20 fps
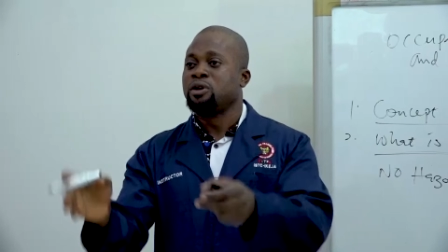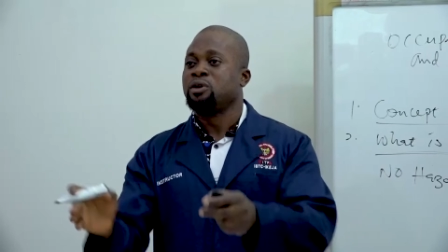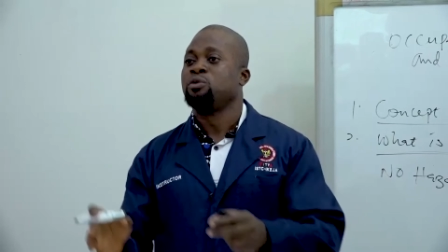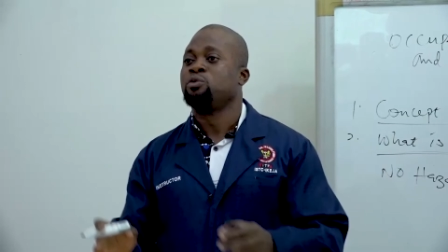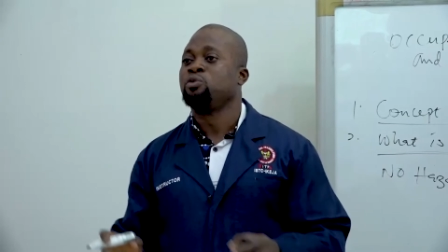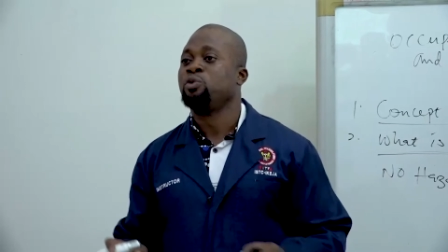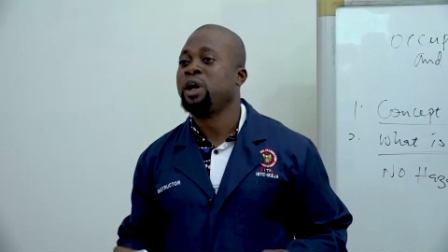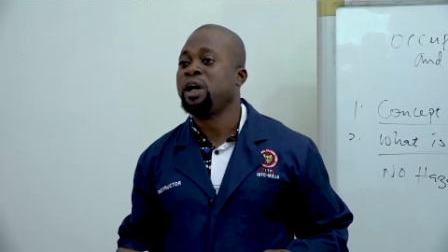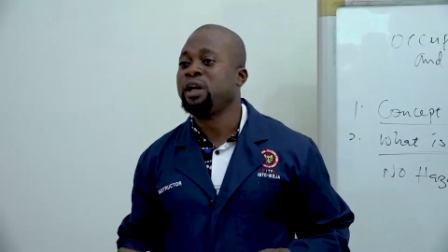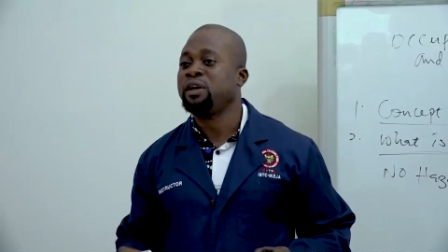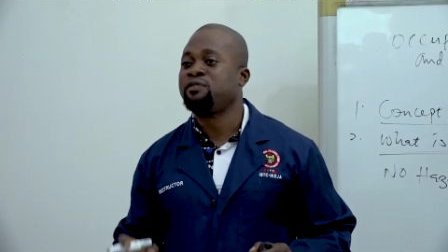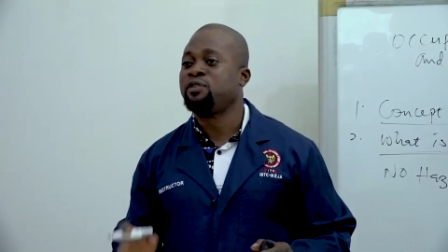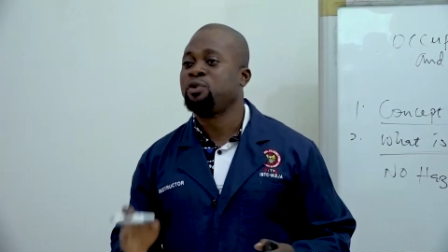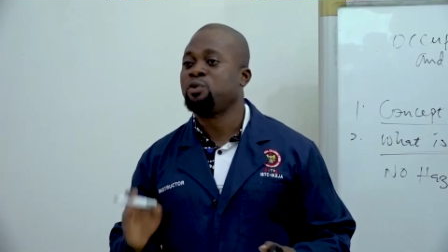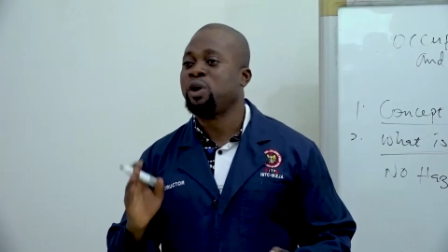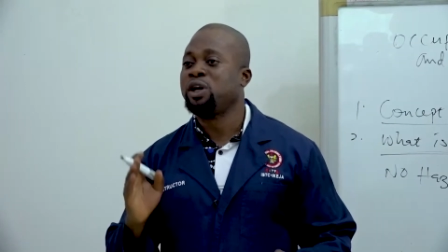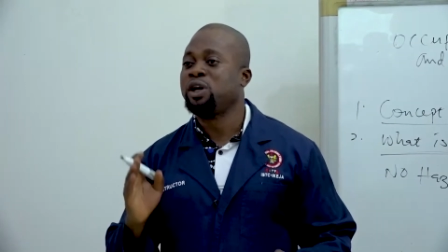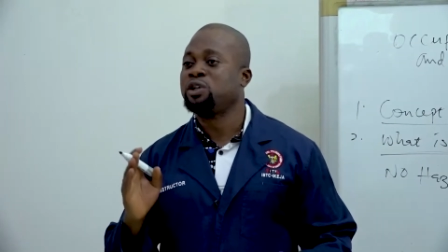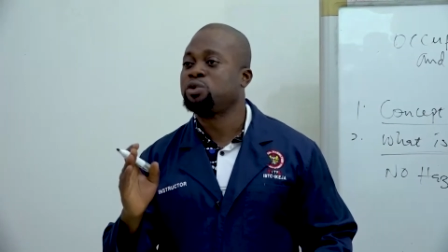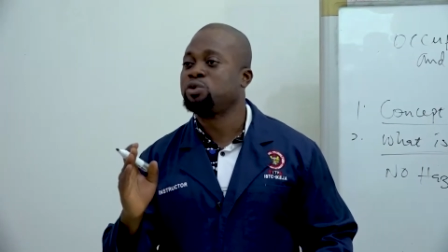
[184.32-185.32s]
where if you
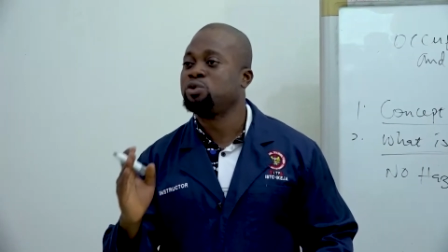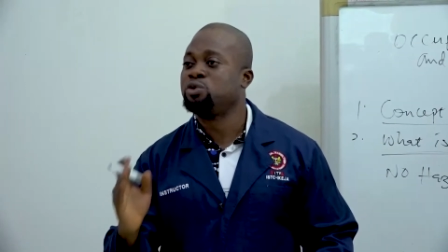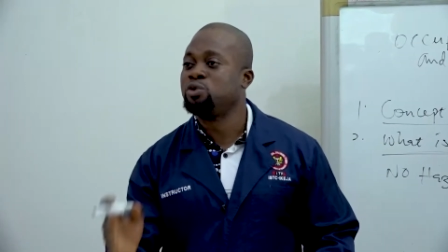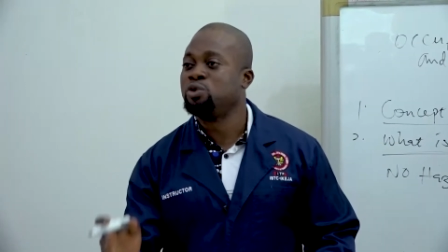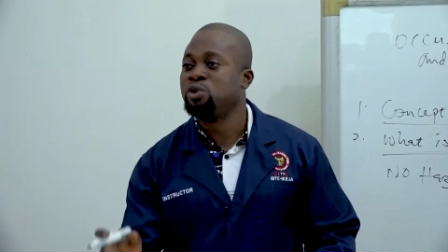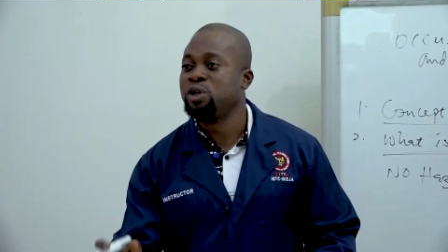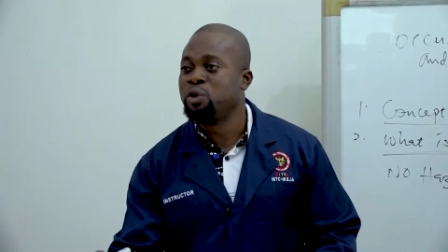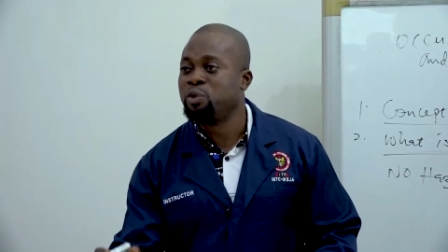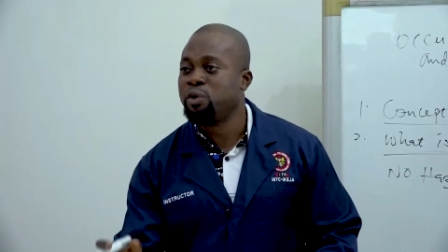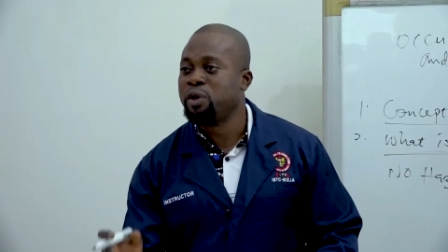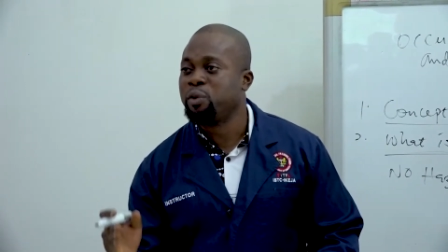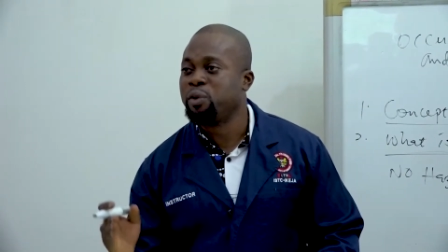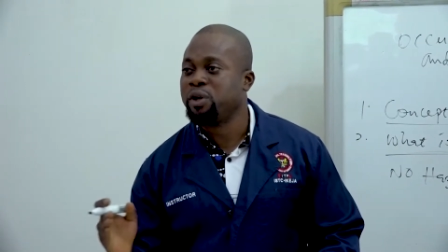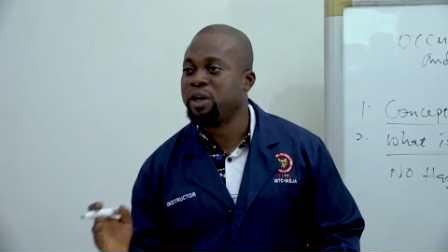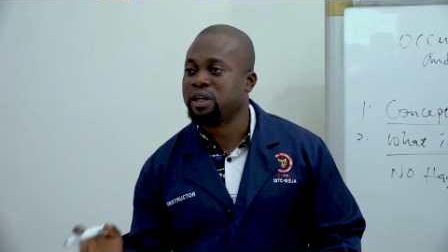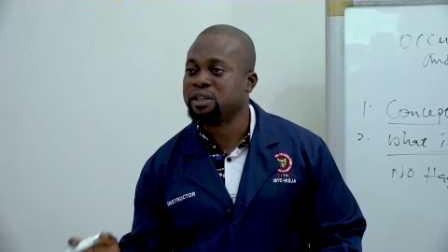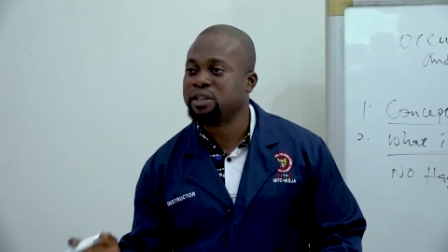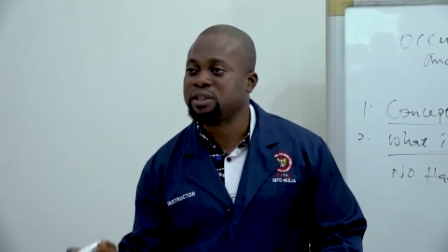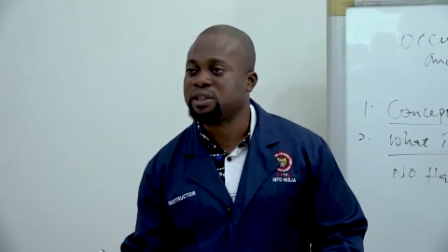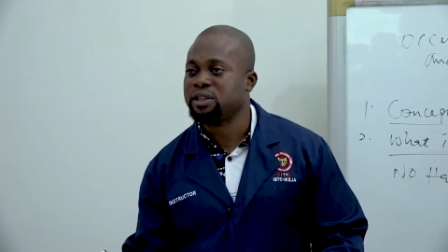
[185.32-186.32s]
want to do away with
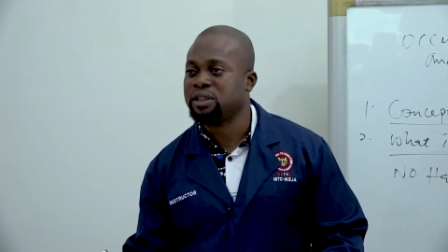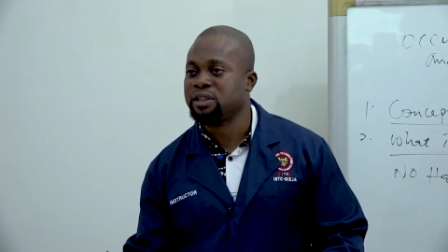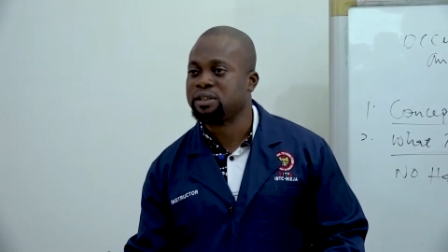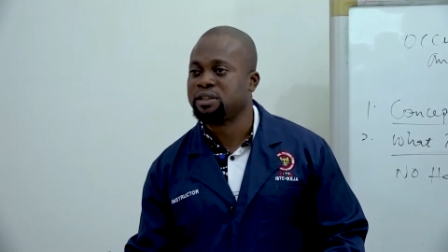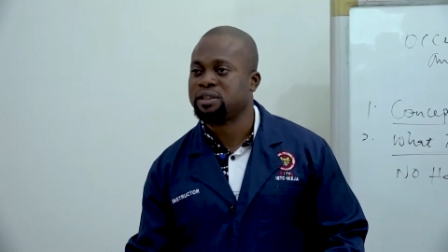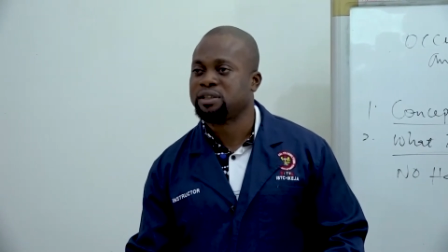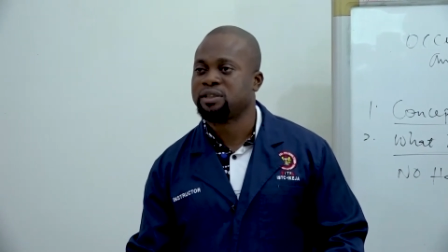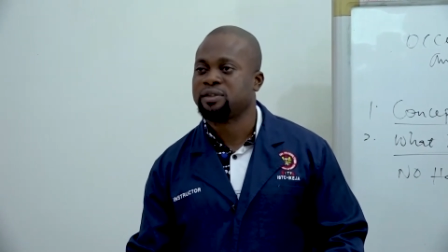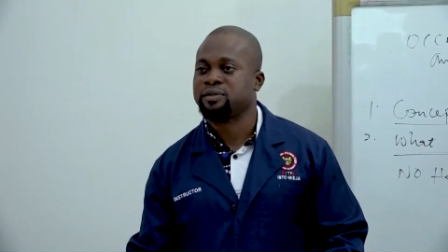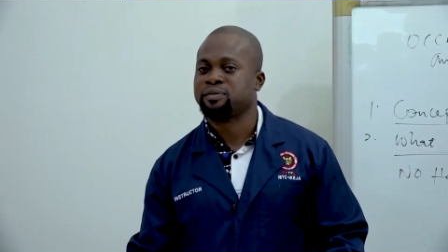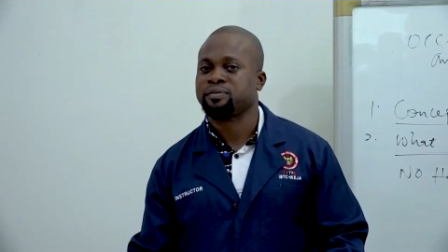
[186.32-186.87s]
accidents,